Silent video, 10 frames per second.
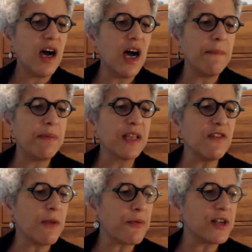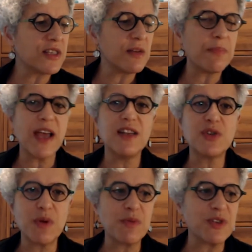uh, believe that President
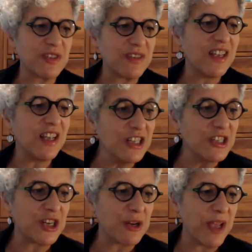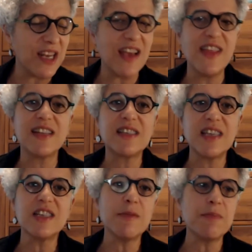Biden's win was illegitimate and that
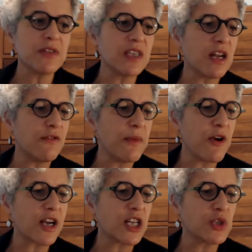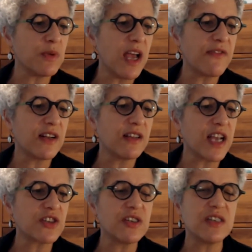60% of Americans will have an
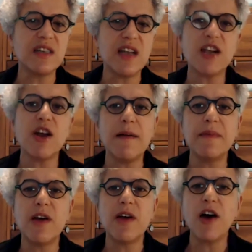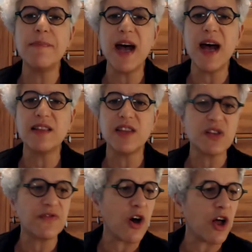election denier on, on the ballot
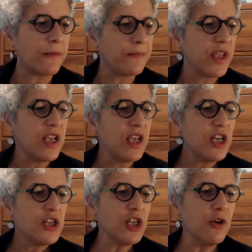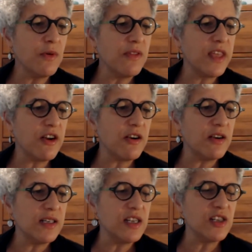this fall. So
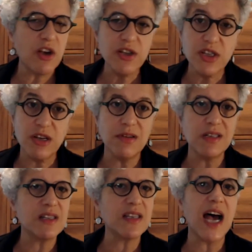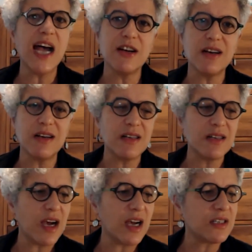there is also a desire
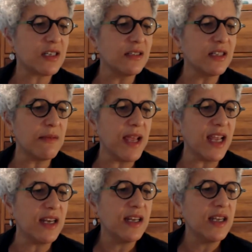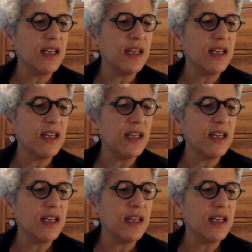uh, to limit